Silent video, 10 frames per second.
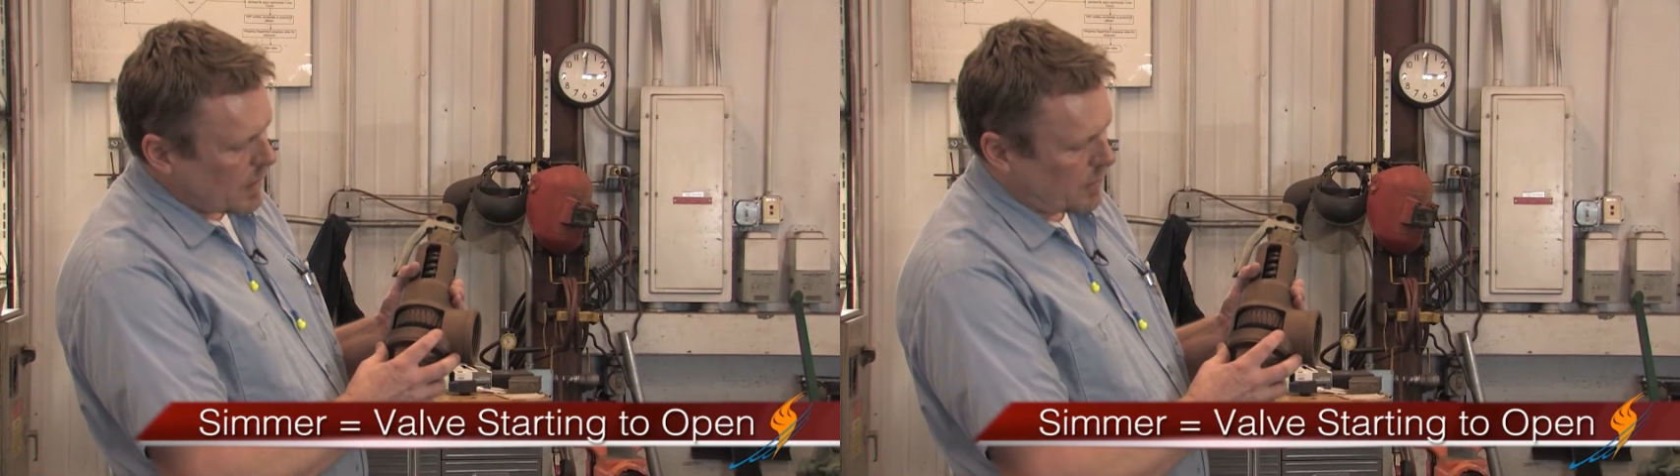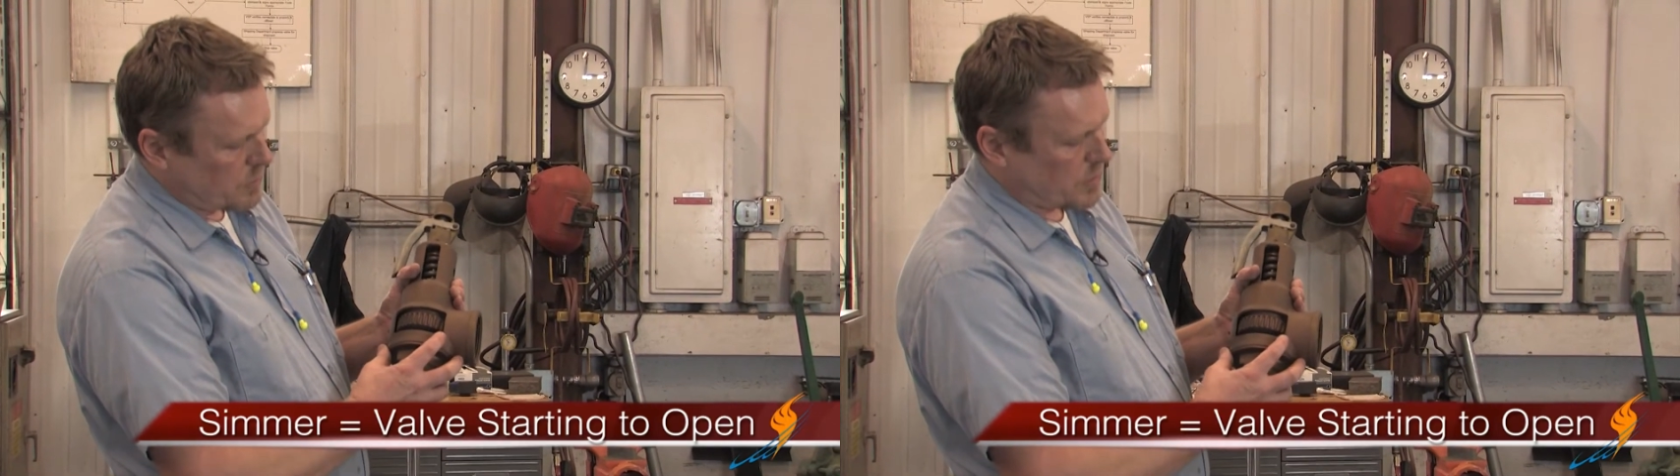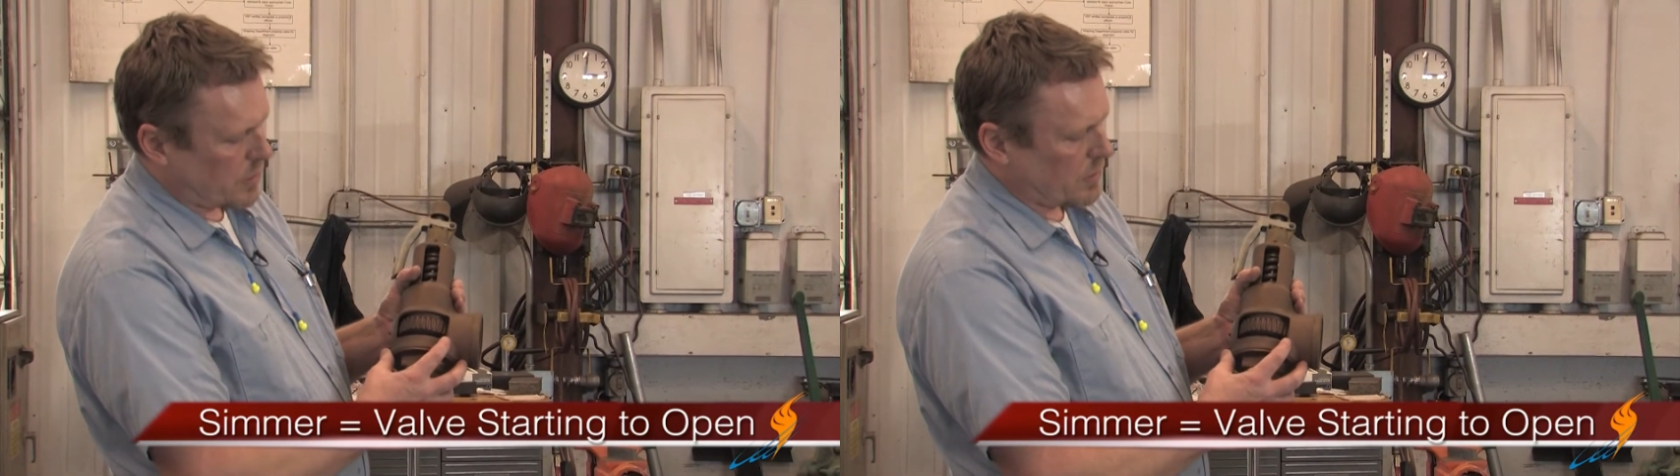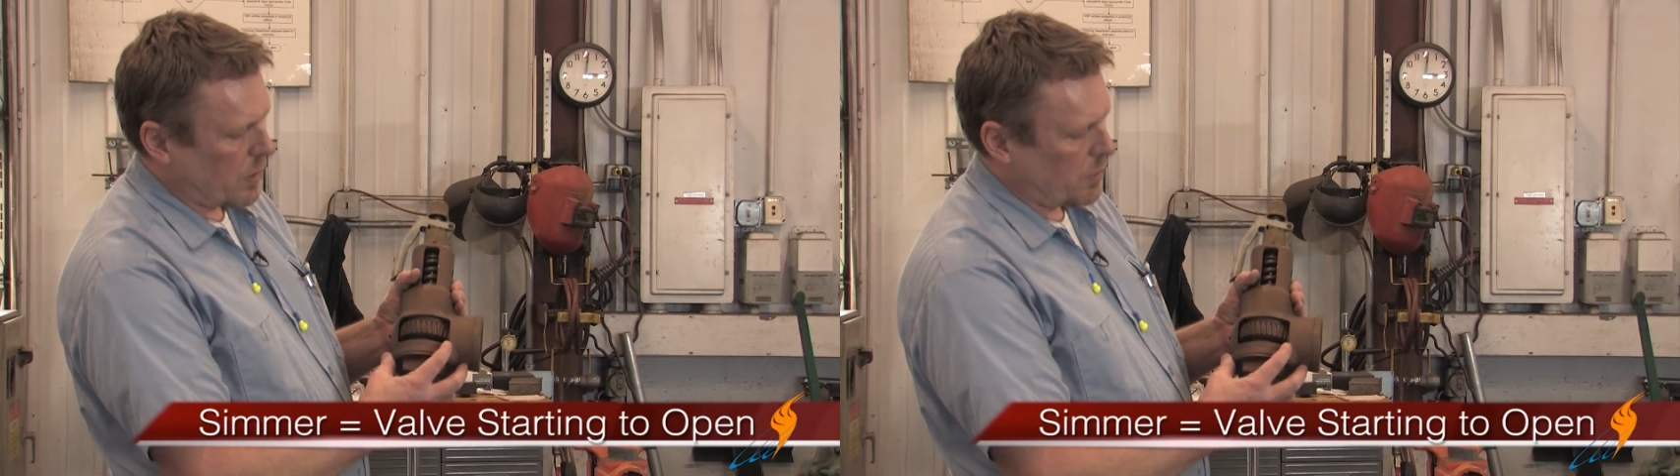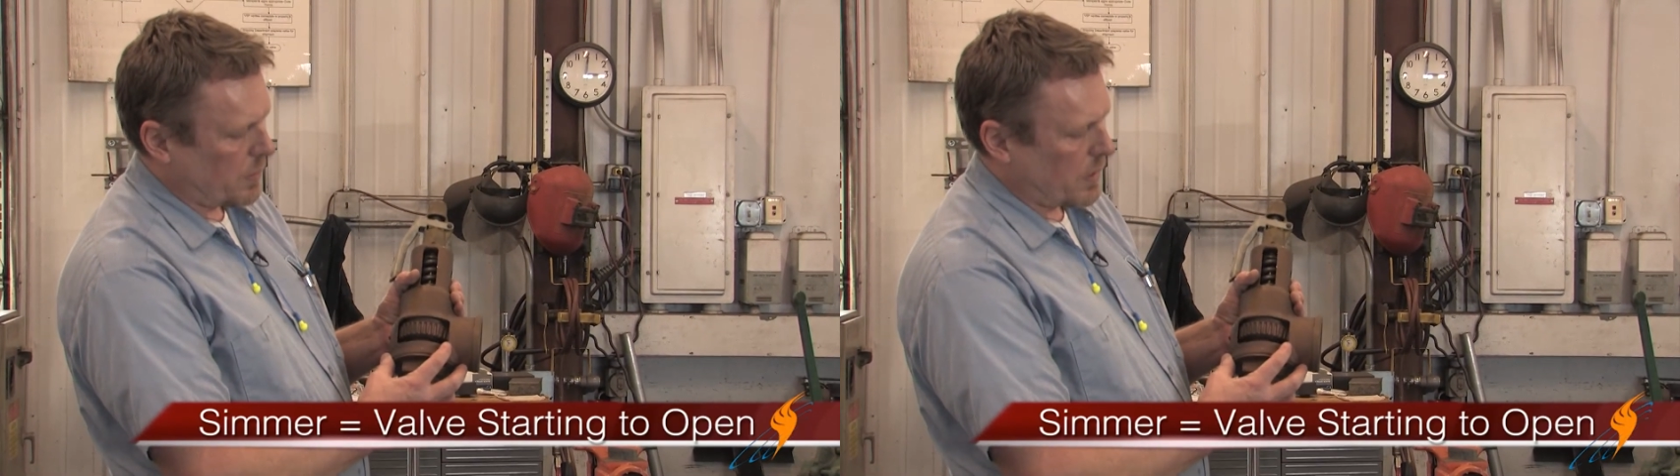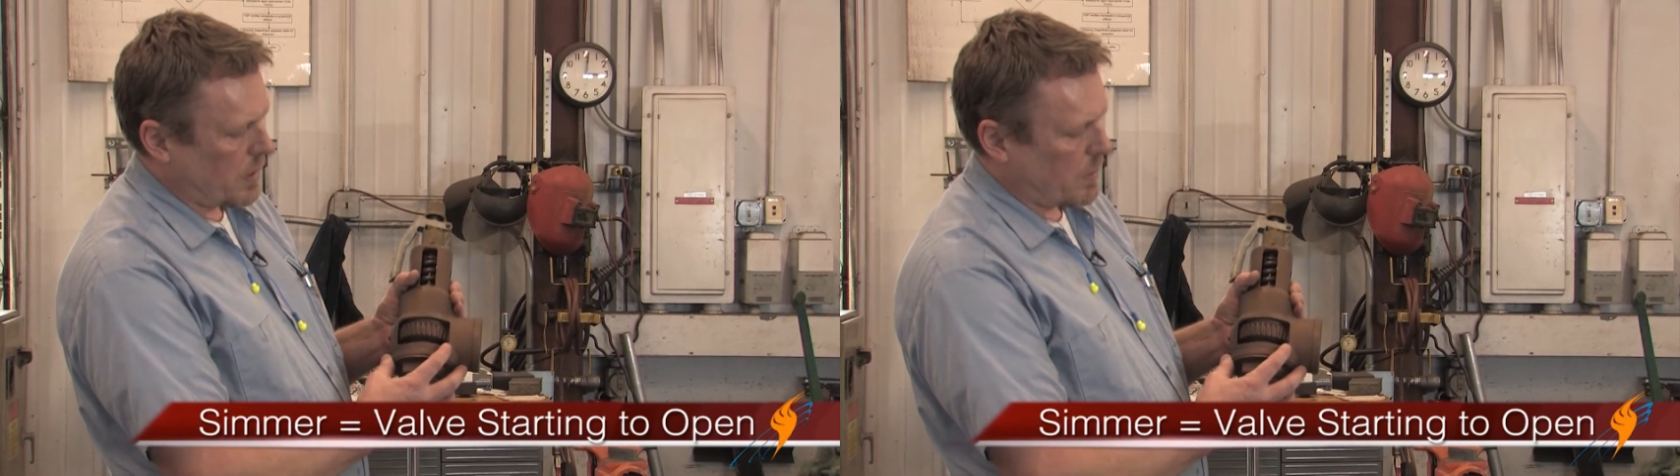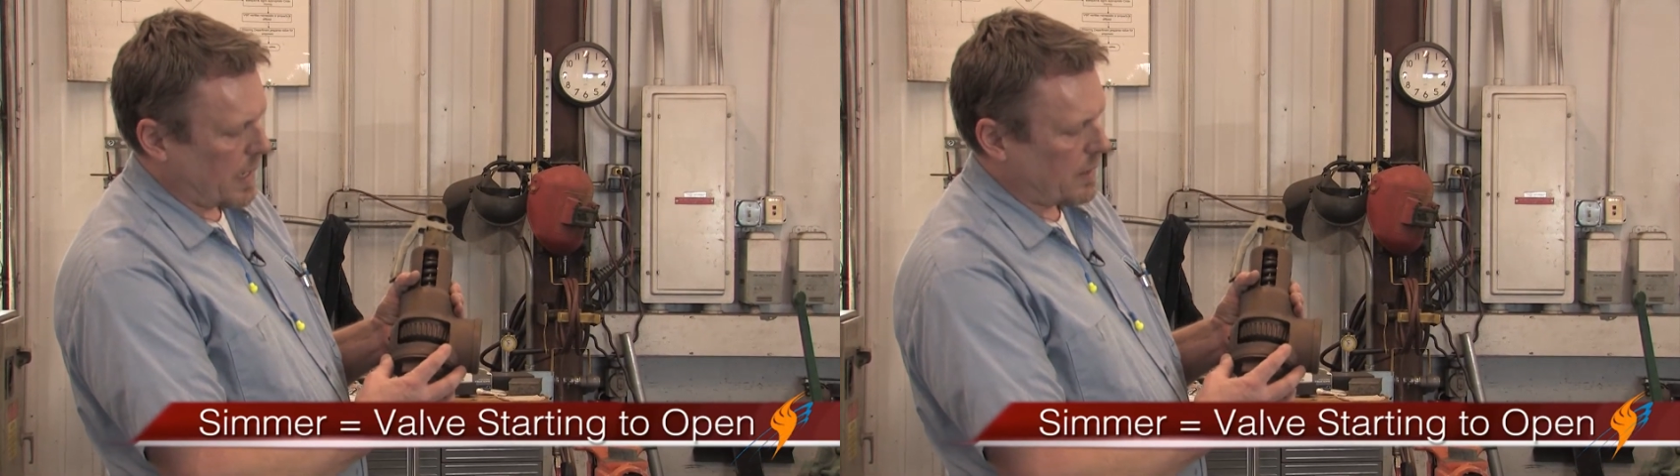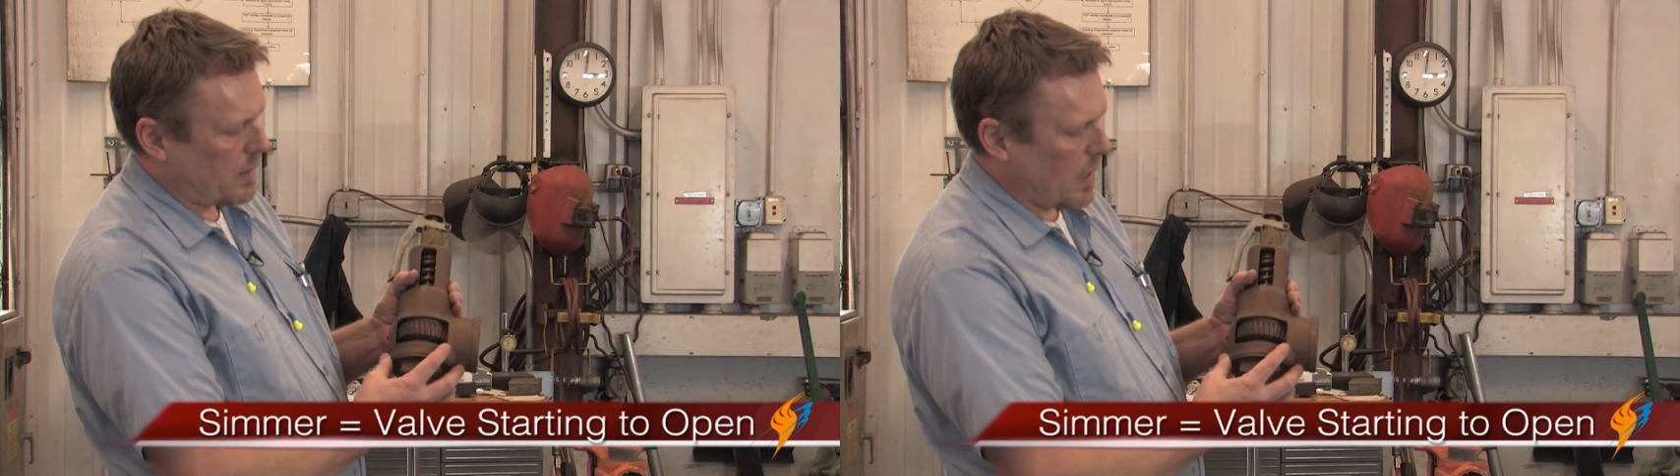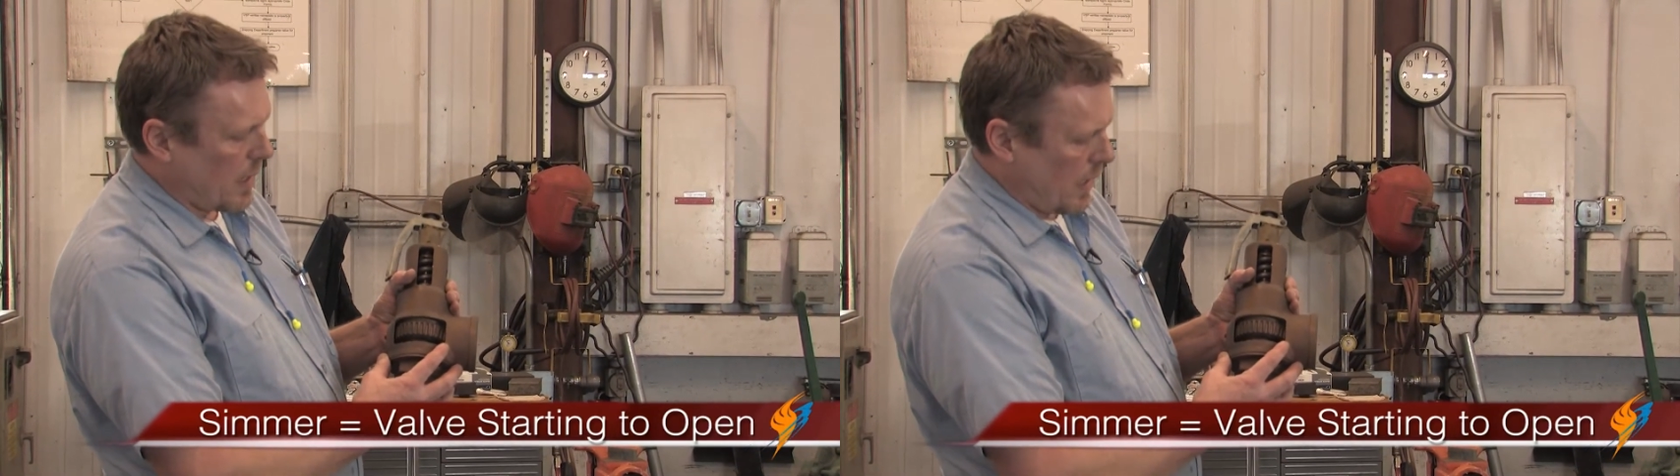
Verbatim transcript: It will start to open up, and